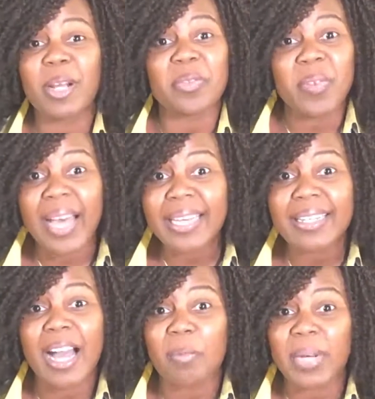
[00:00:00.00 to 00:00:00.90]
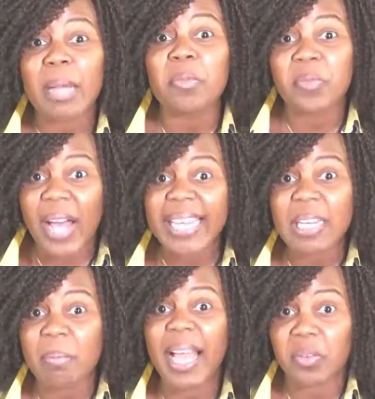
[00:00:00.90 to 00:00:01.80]
I'm not fighting God, but I'm
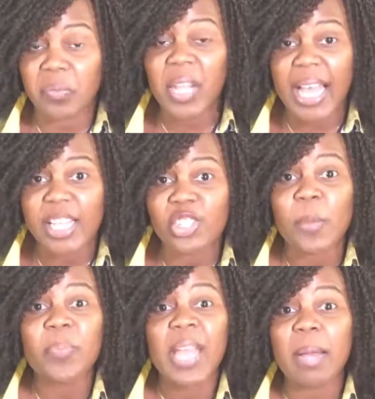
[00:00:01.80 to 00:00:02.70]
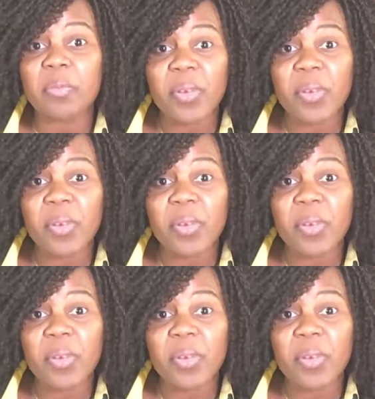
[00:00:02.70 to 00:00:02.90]
fighting my flesh.